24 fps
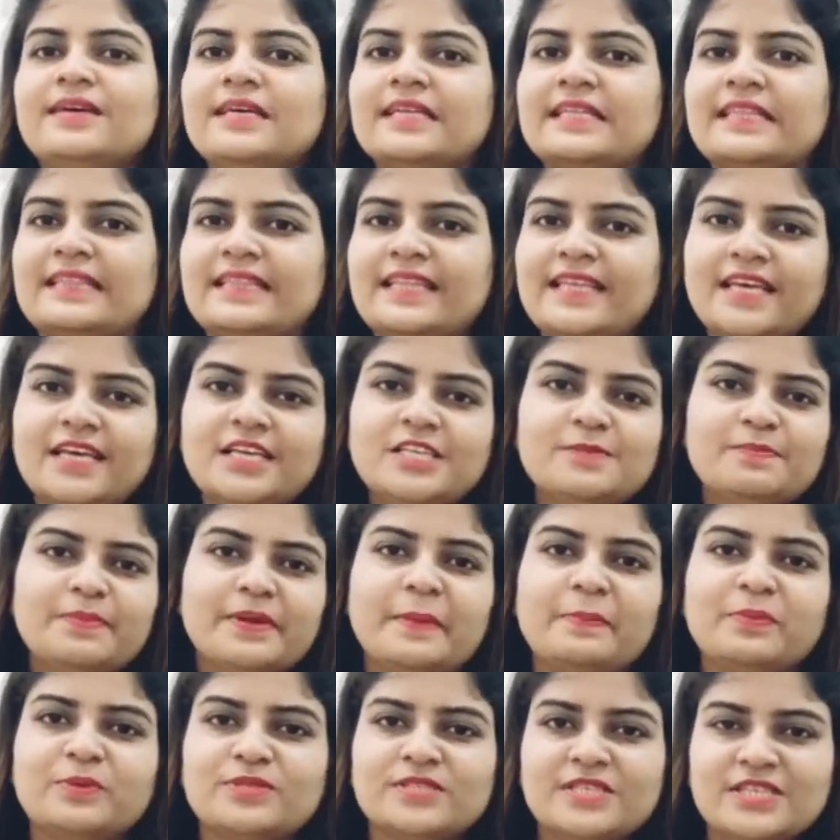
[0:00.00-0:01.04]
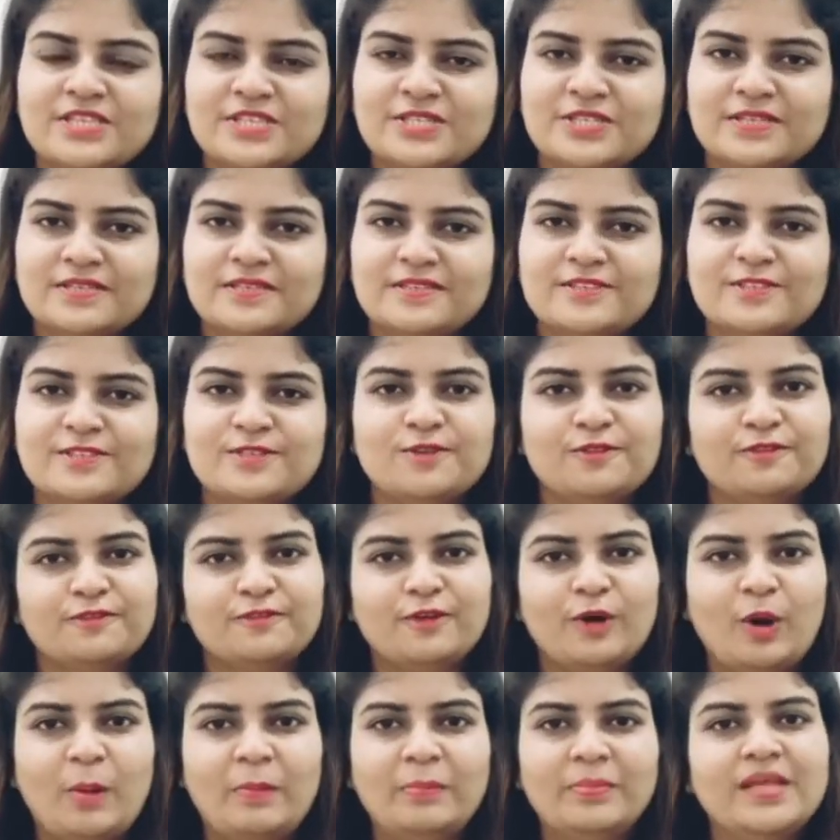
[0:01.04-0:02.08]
these prepositions to form